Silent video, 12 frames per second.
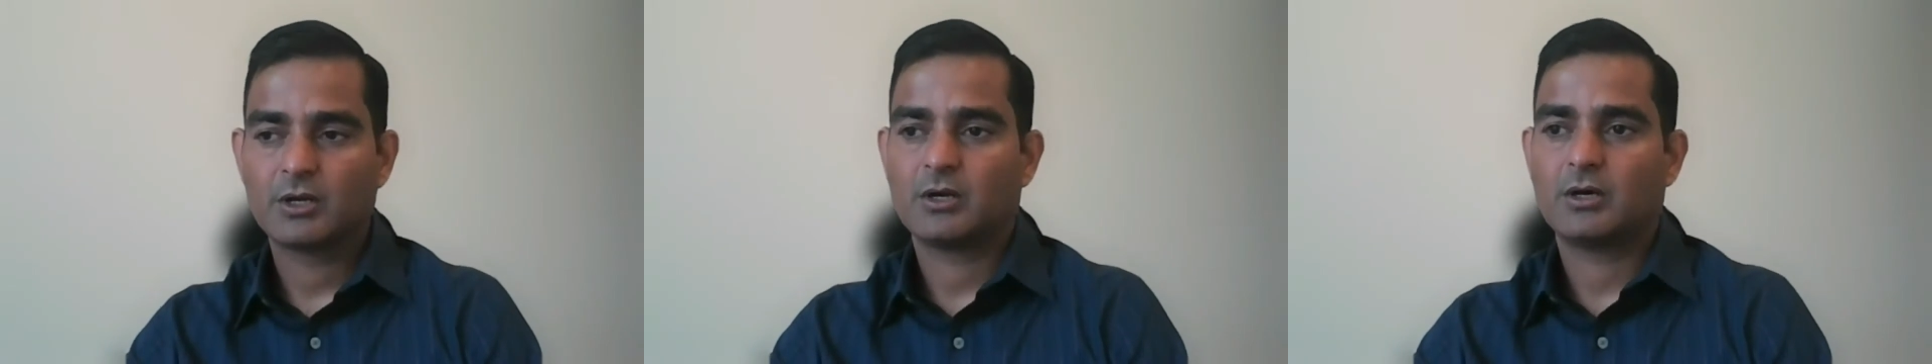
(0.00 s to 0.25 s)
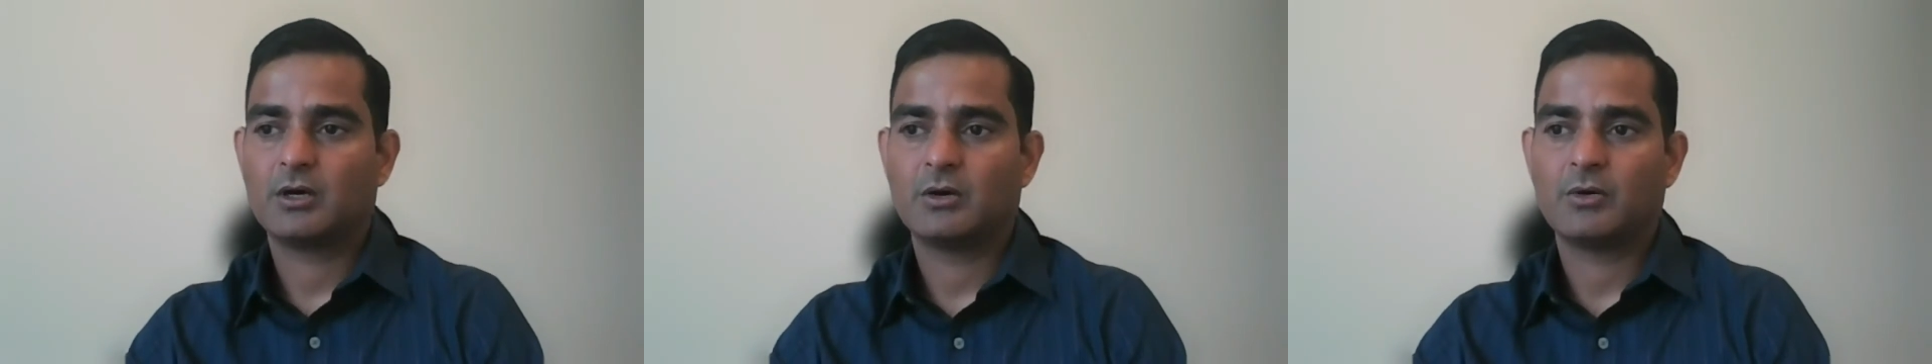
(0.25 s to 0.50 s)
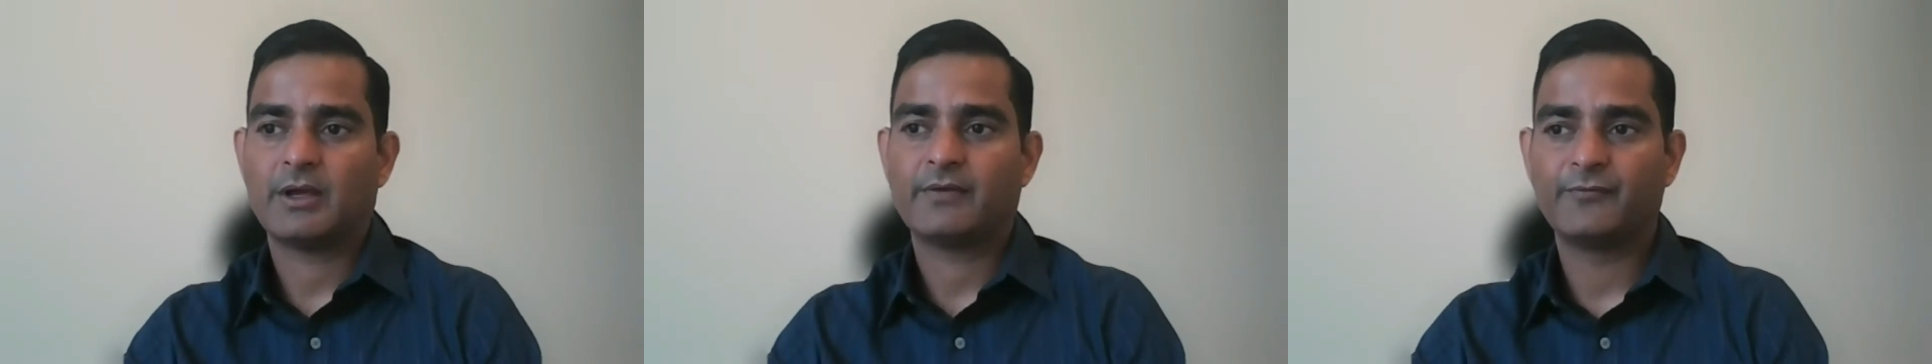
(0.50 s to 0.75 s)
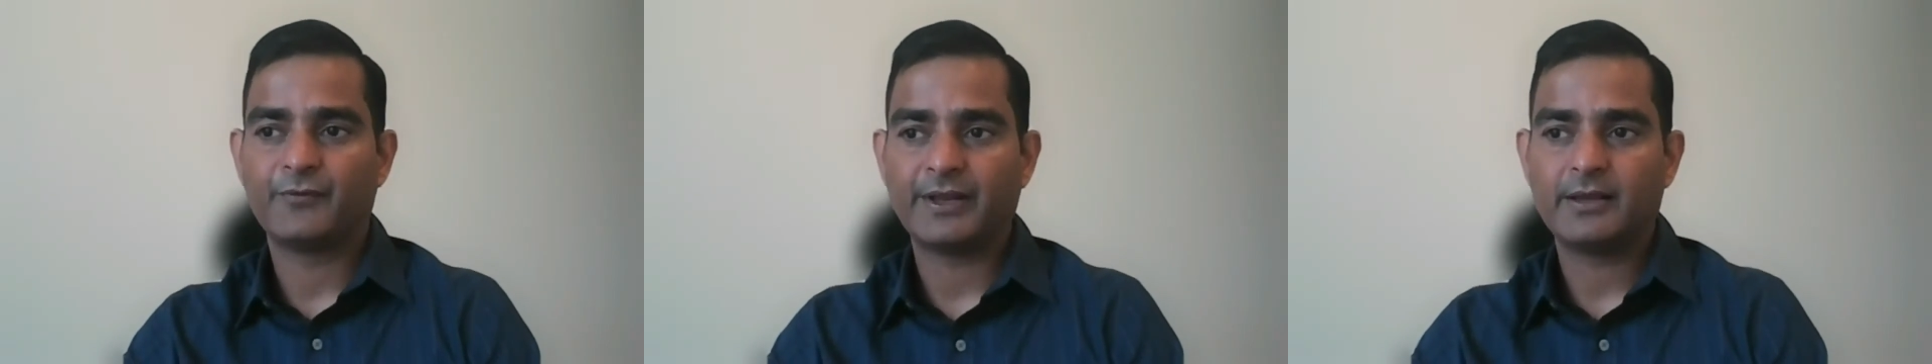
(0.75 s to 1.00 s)

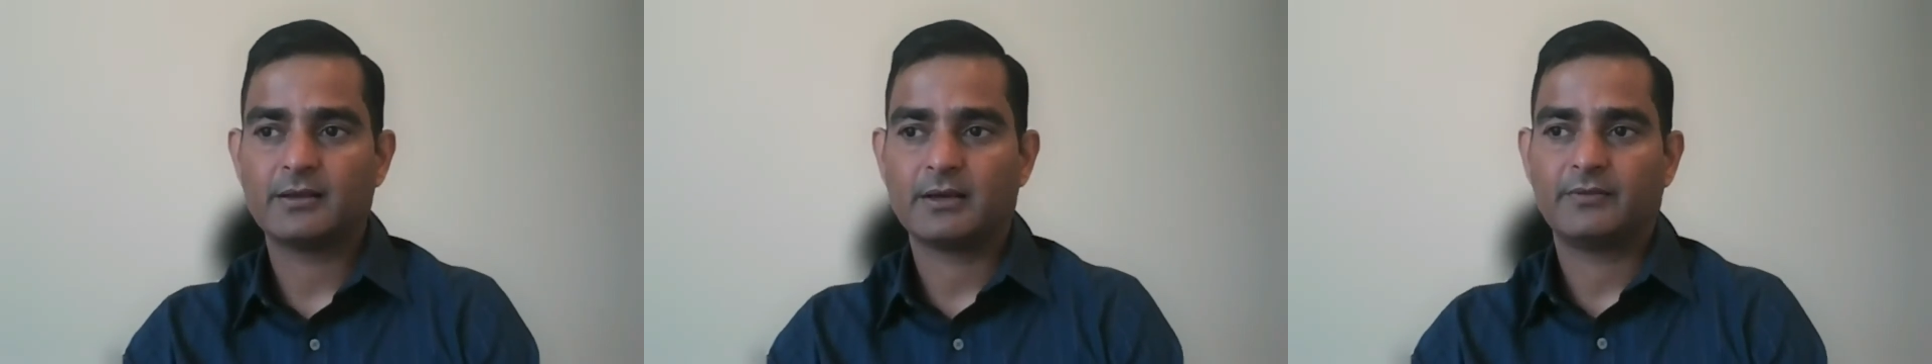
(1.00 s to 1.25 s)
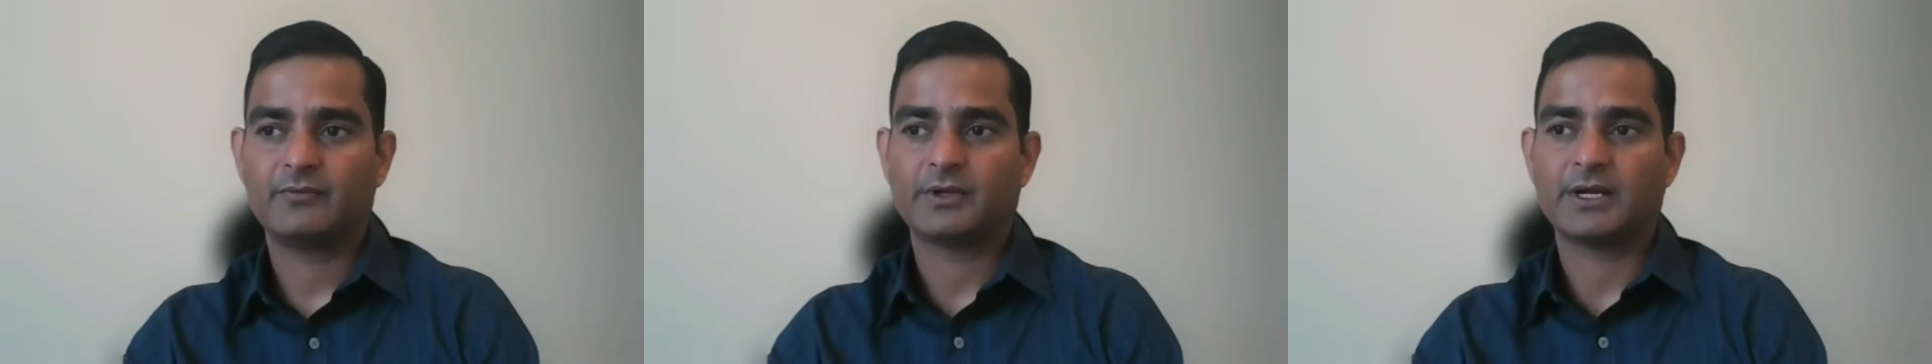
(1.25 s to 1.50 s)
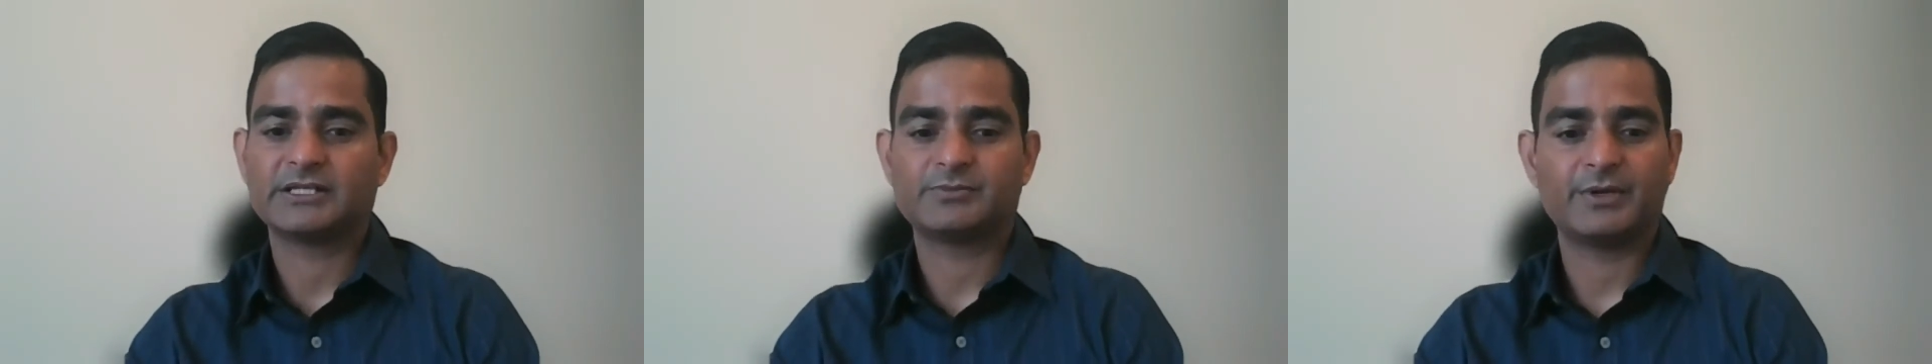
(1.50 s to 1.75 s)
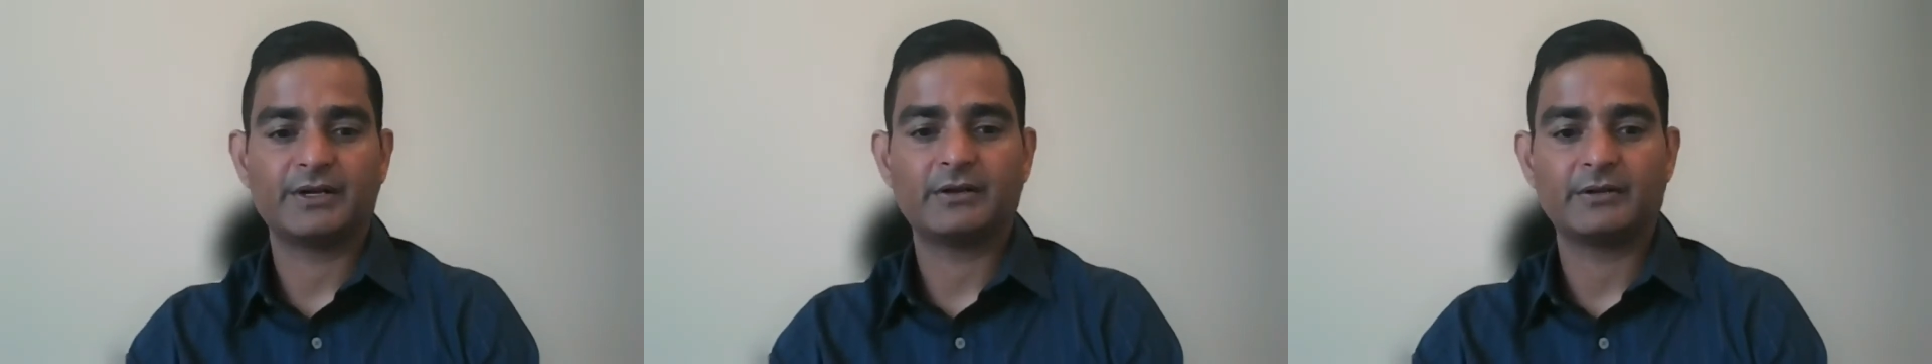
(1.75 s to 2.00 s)
Every
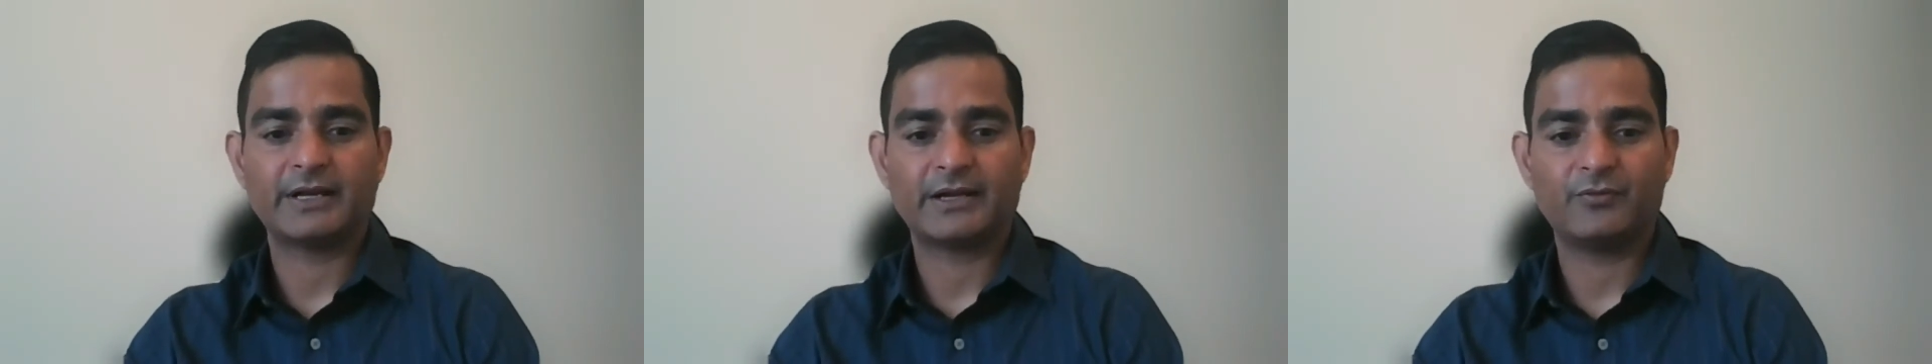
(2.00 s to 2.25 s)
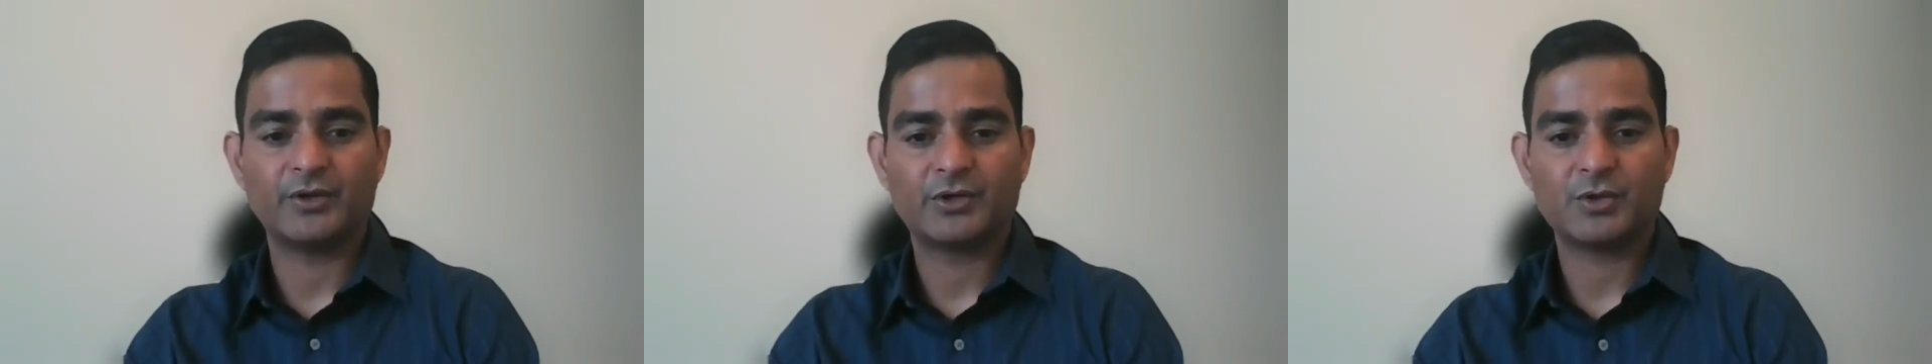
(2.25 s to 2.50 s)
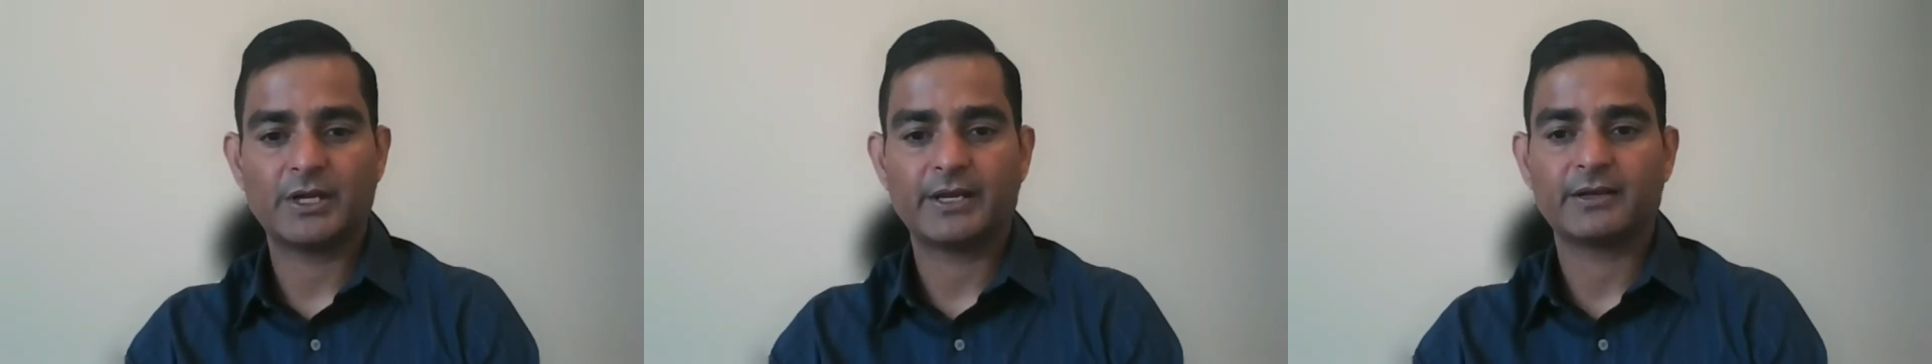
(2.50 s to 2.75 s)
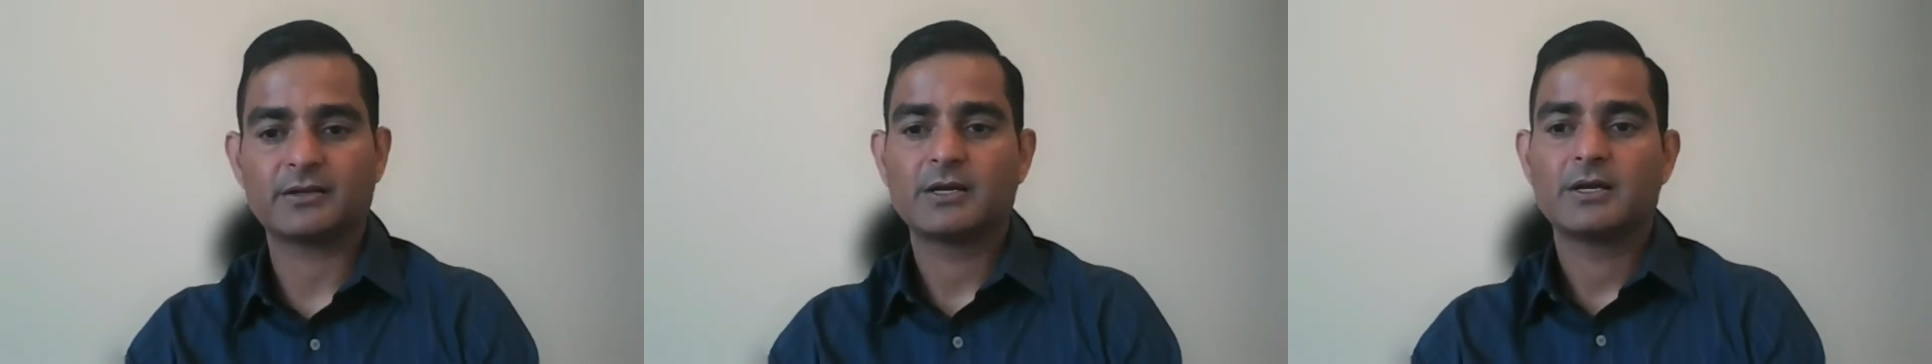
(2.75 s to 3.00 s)
advertisement that we
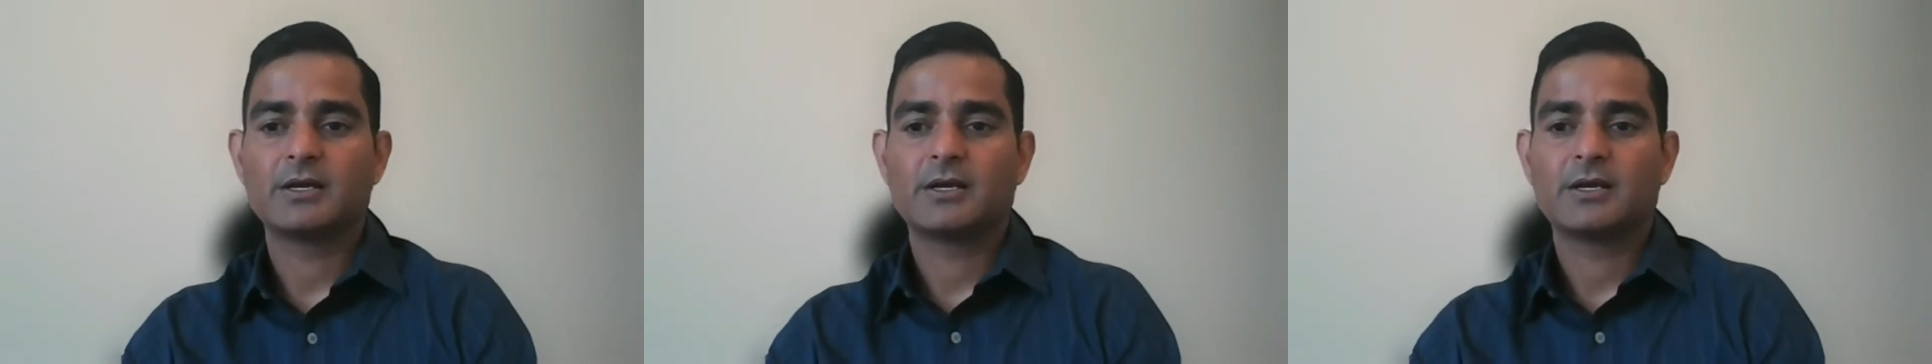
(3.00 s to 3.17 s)
create,